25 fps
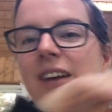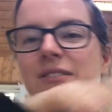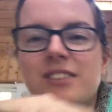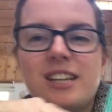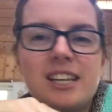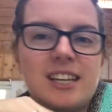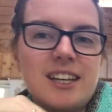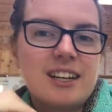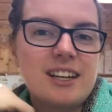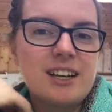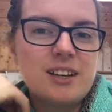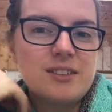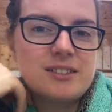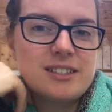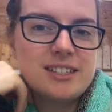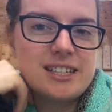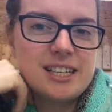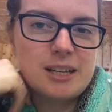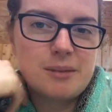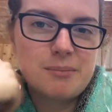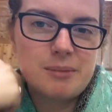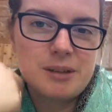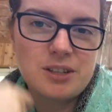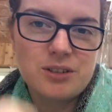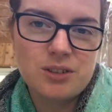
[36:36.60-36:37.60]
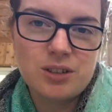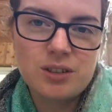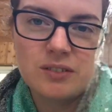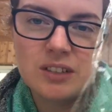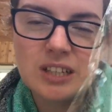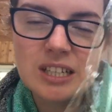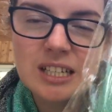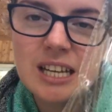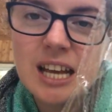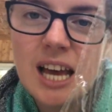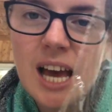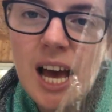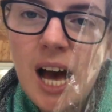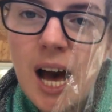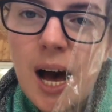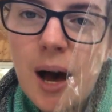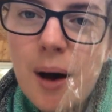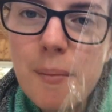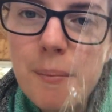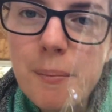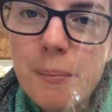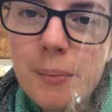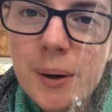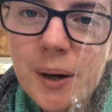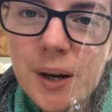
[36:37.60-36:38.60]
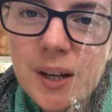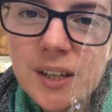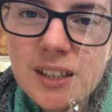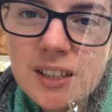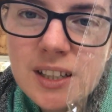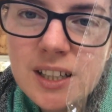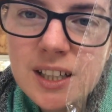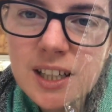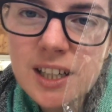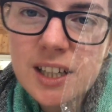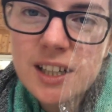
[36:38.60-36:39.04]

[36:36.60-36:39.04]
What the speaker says: have taken it out to take a picture of it. But